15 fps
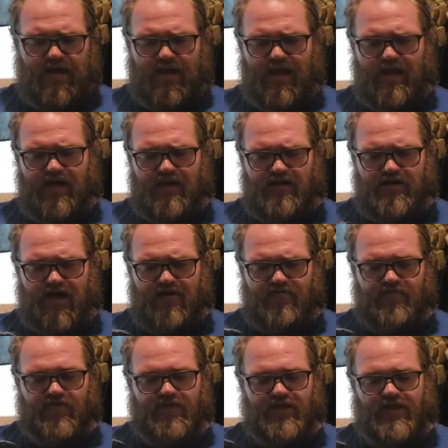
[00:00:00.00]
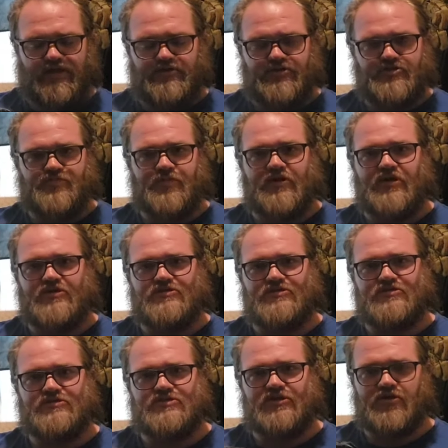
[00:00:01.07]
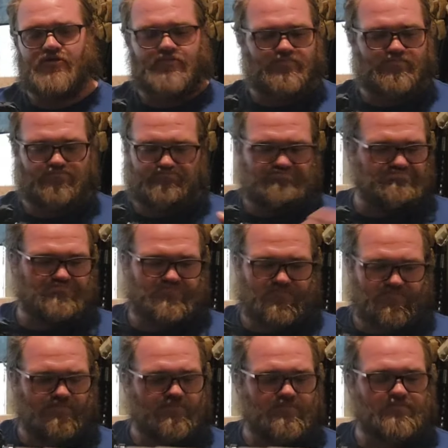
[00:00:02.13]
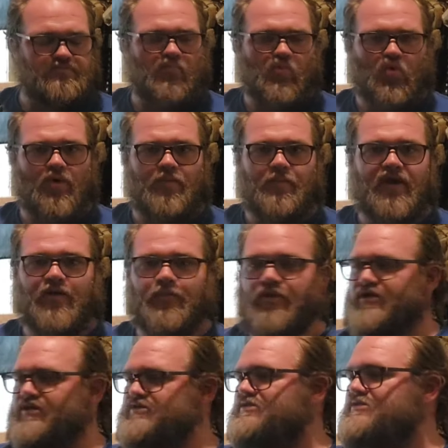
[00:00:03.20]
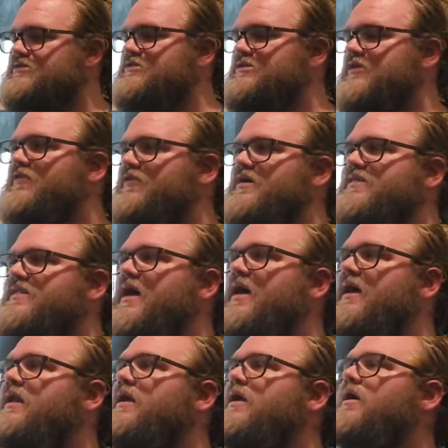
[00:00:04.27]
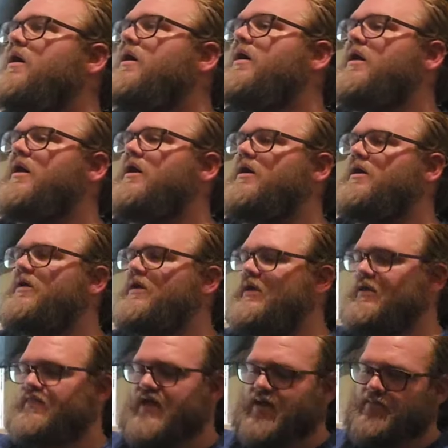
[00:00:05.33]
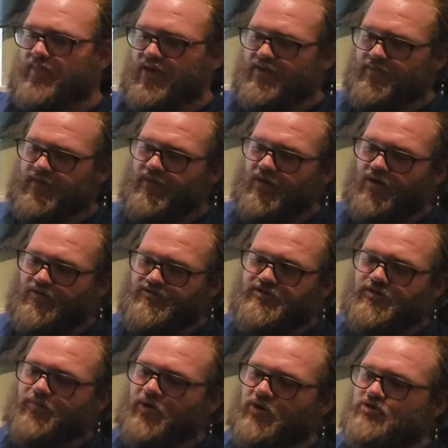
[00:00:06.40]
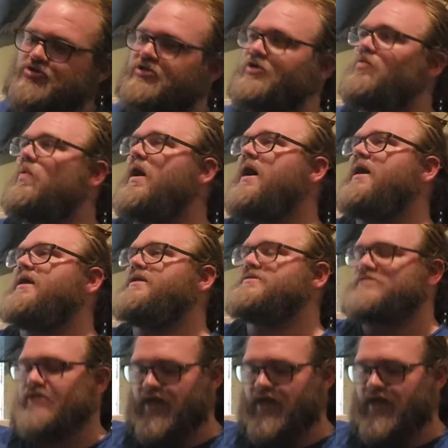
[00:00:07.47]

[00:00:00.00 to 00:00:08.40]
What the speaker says: and I feel like just because it's, you know, more minimalist and stuff like that, that might be also partially why it is